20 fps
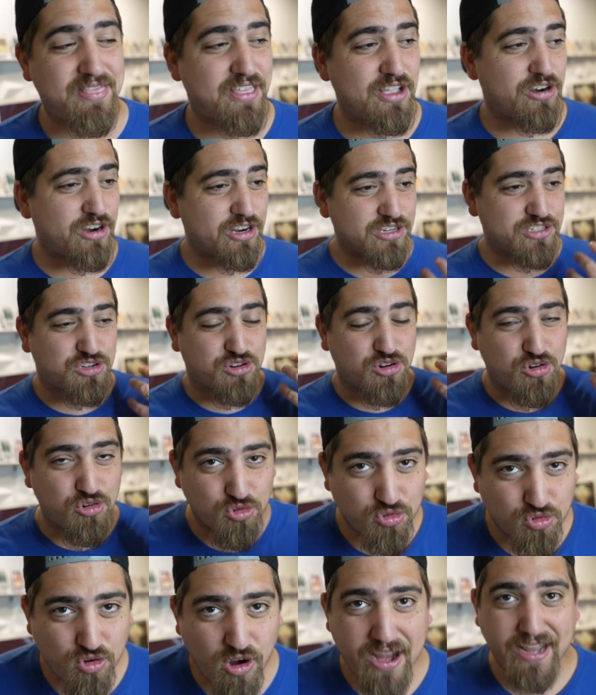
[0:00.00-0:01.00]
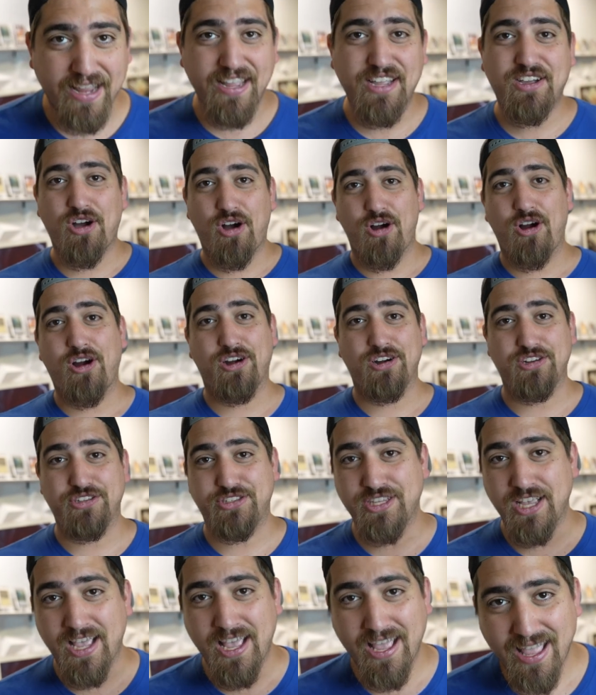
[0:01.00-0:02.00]
There is great
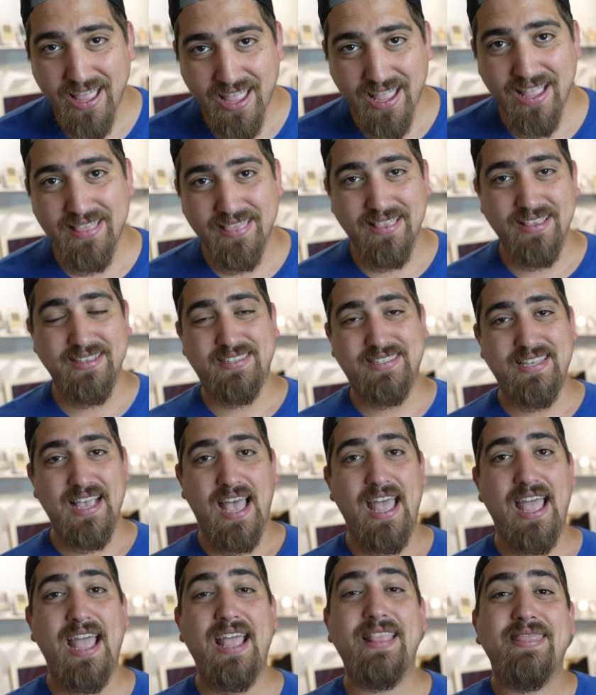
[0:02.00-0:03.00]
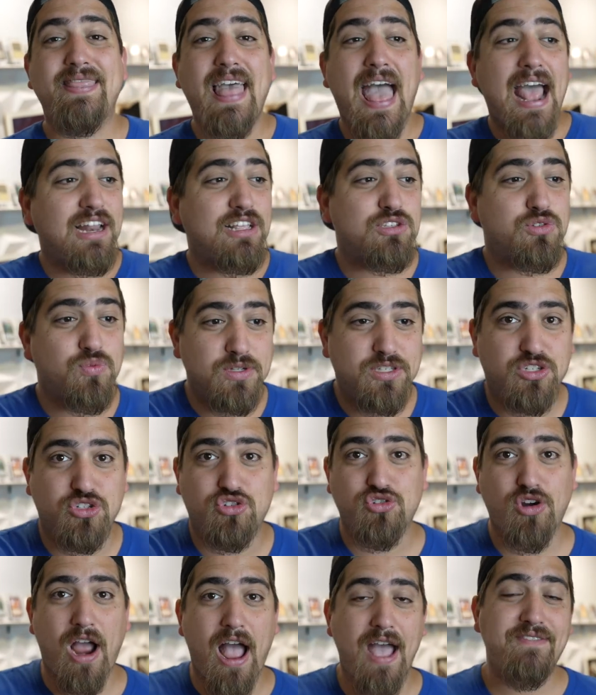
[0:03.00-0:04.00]
cards in the set, and that is what's
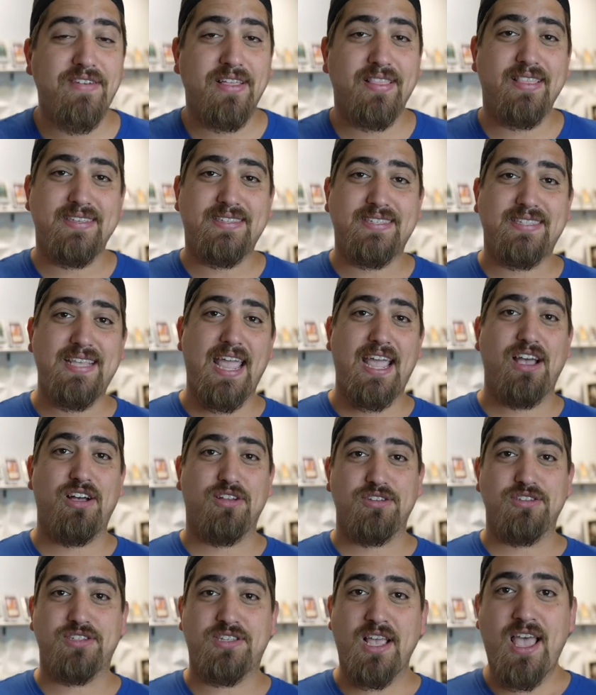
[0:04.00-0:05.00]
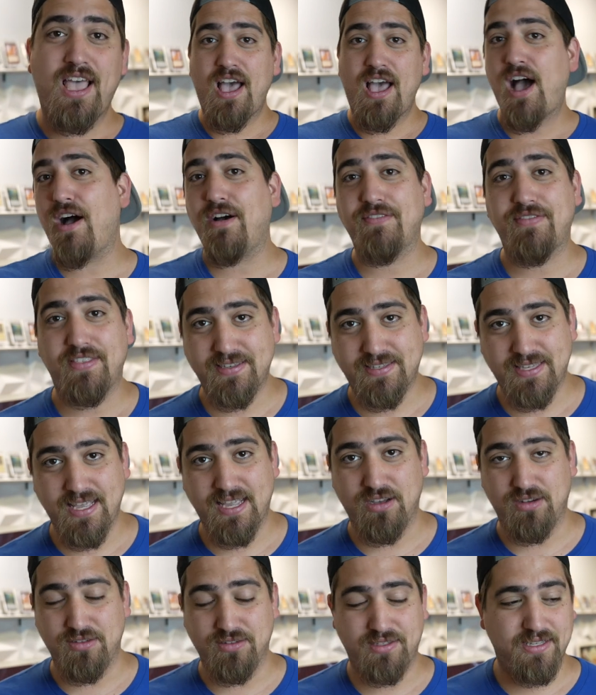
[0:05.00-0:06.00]
driving the sales of the
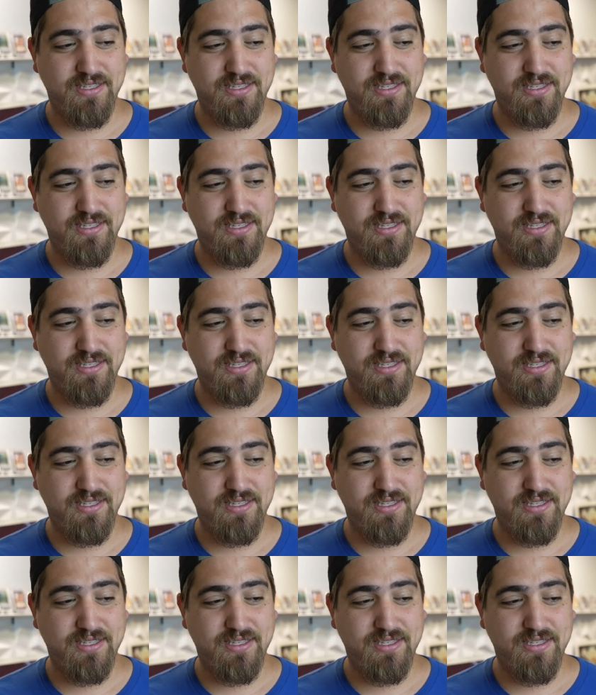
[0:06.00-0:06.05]
singles.